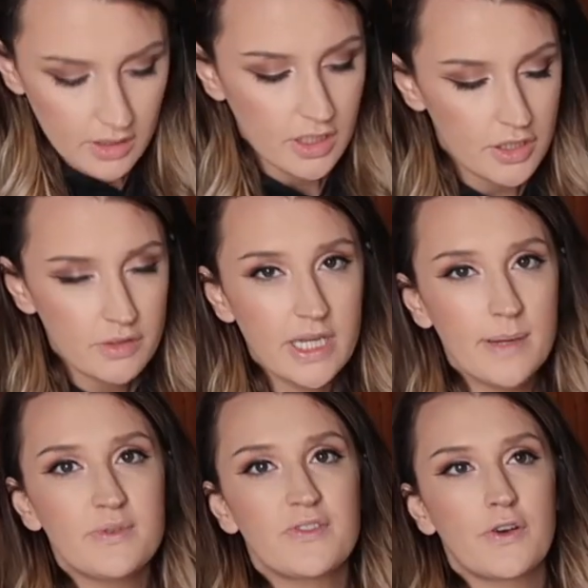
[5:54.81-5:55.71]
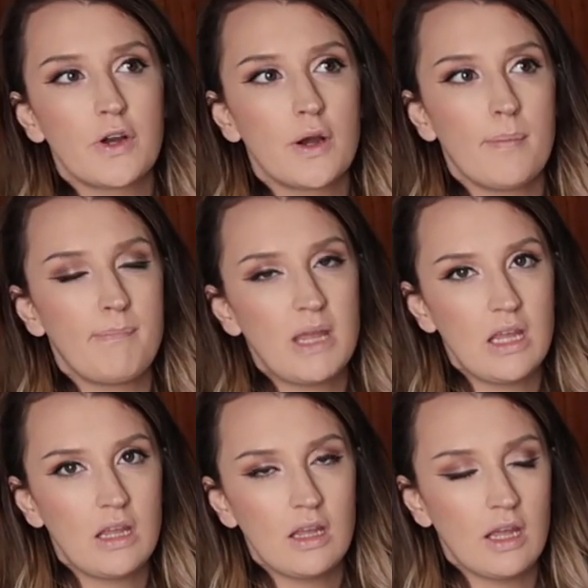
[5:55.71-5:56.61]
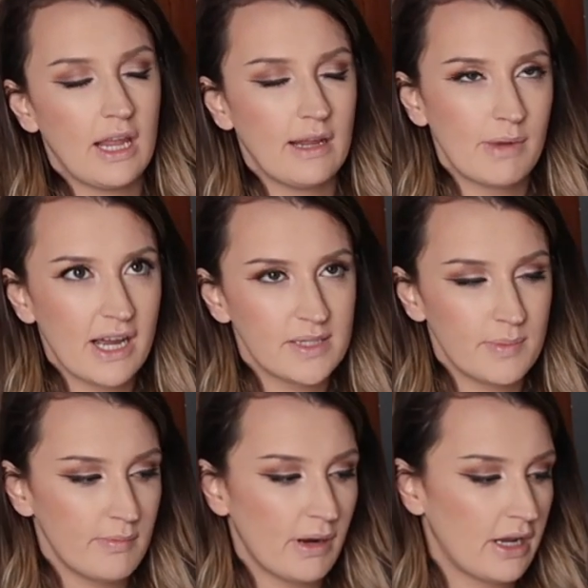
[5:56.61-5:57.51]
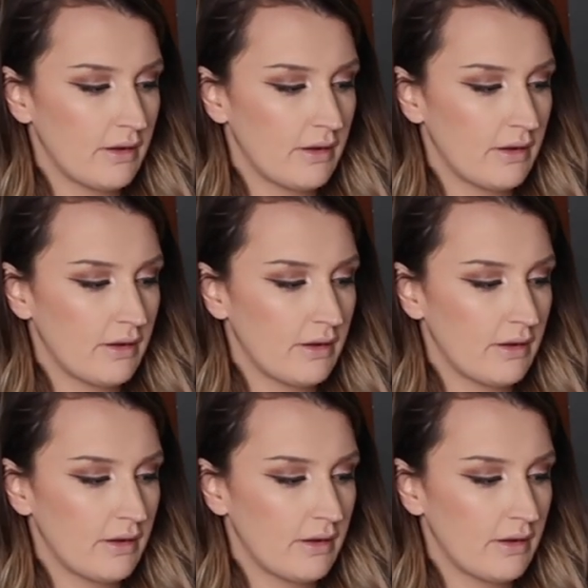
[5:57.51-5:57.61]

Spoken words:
Q-tips for me and my husband.